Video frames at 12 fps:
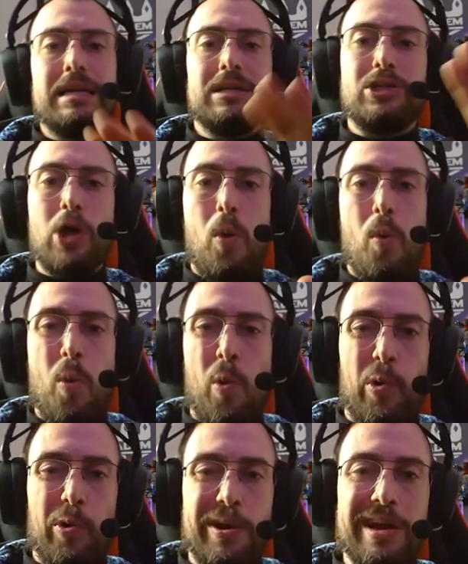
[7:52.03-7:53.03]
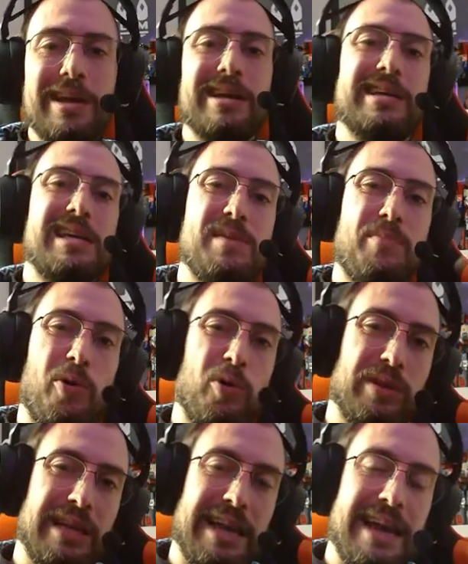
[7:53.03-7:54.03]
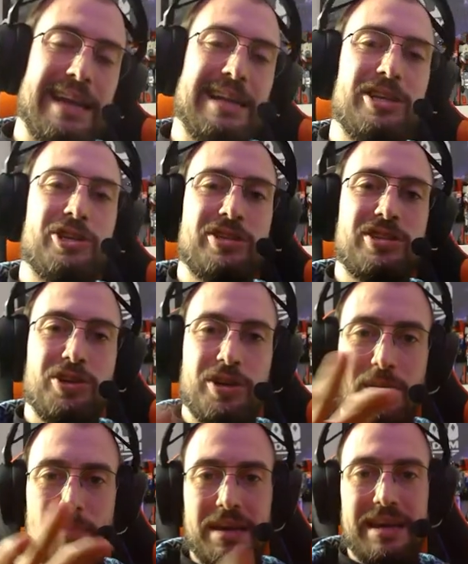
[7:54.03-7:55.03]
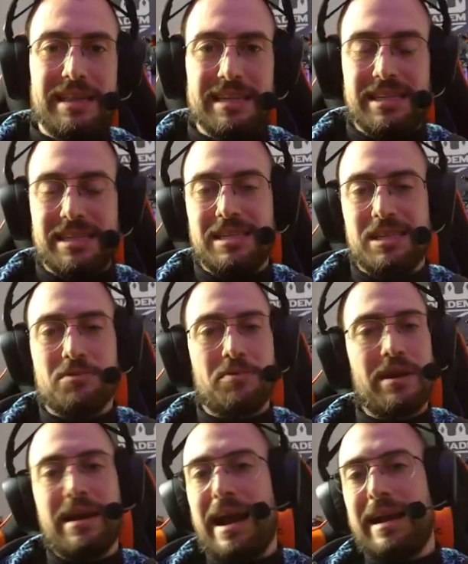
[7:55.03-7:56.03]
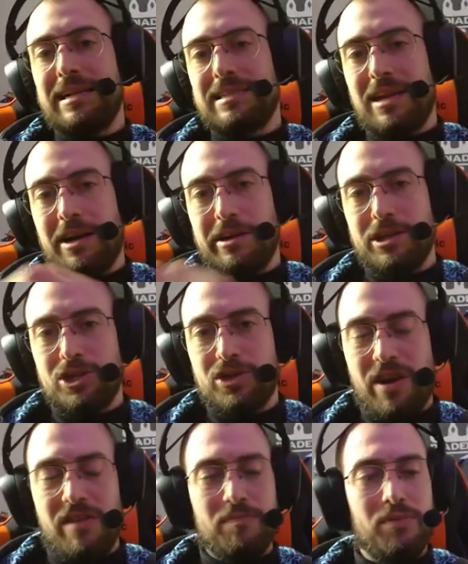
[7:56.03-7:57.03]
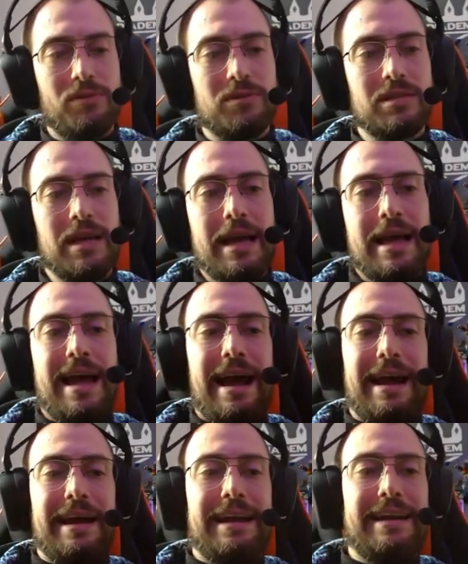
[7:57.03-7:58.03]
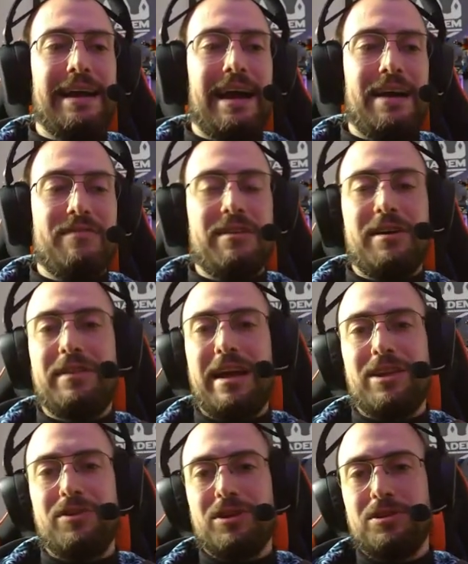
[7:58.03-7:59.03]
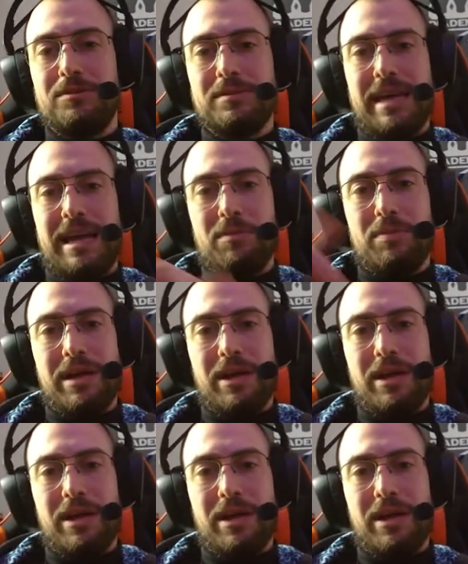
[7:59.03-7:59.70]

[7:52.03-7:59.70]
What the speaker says: Don't worry, keep holding it. You're still going to be in this auxiliary, and it's not going to strafe boost. And I found that you can use LB and